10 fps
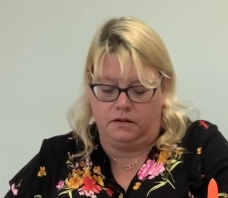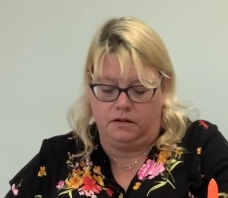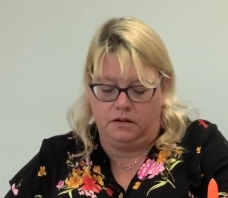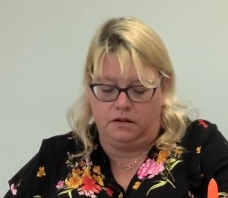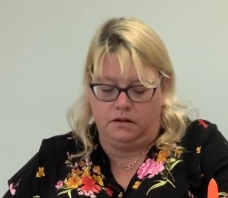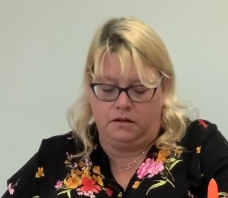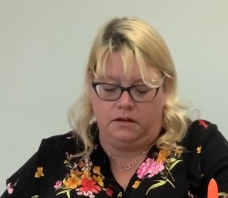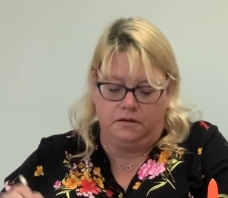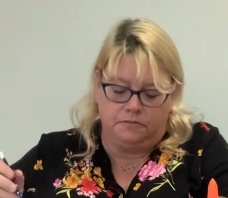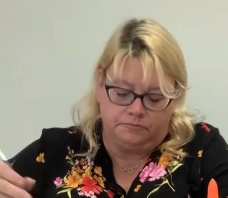
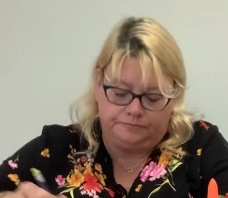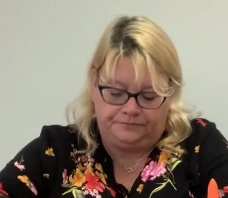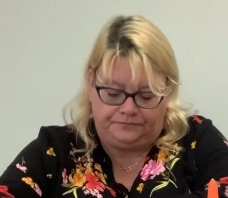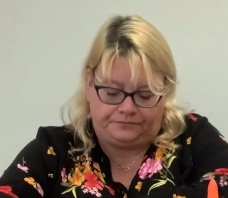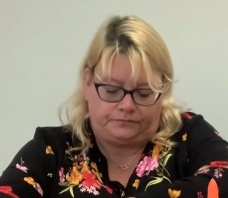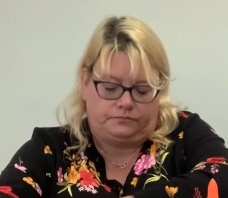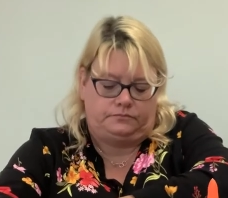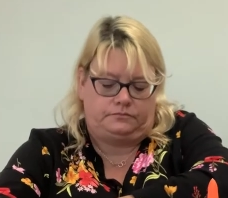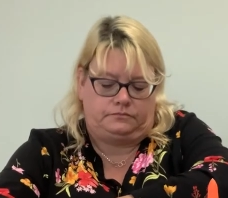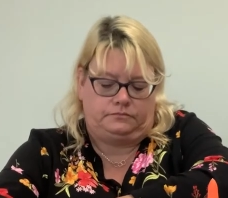
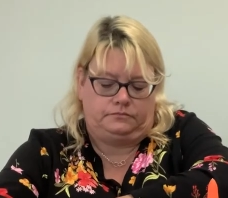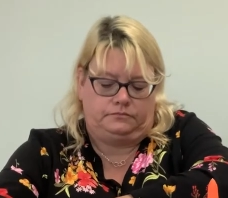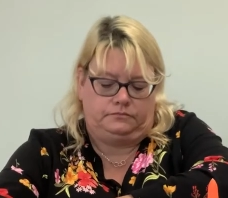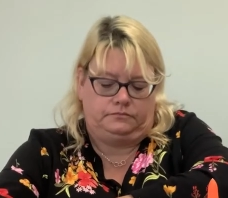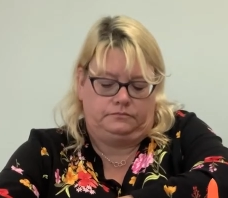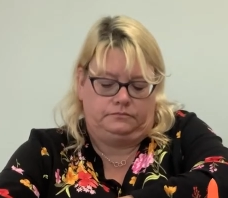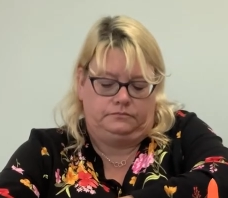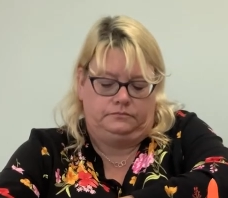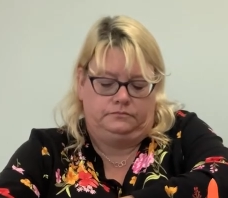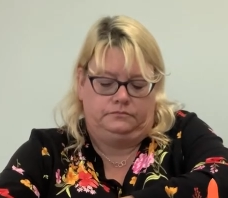
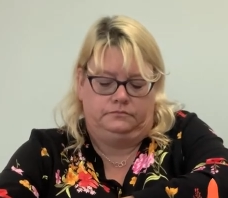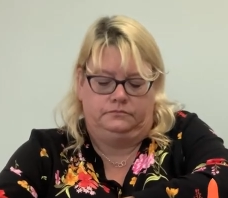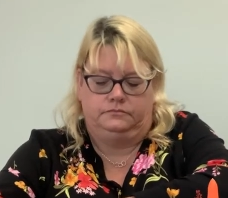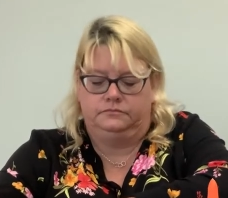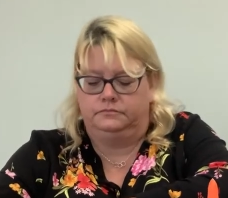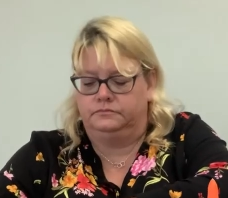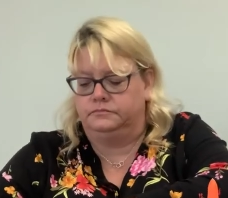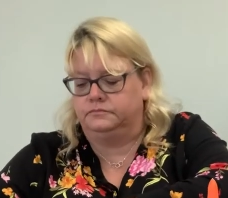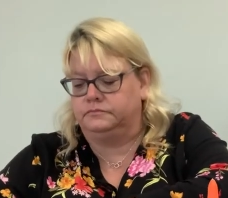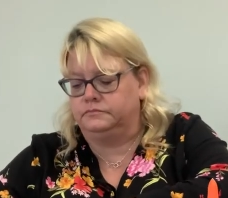
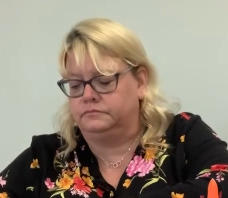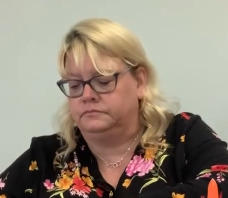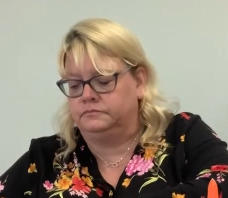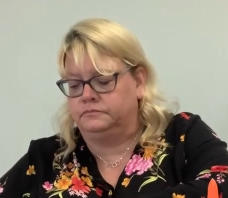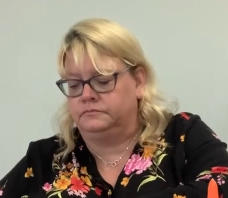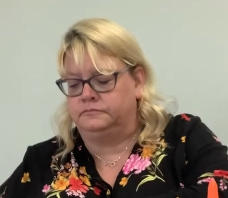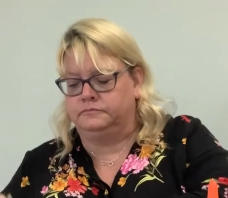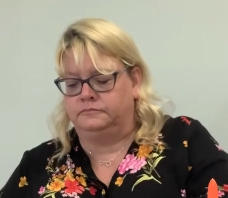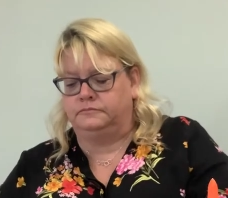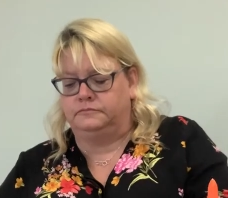
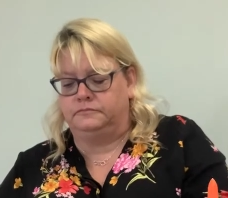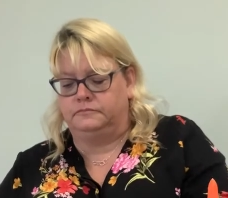Nothing is said.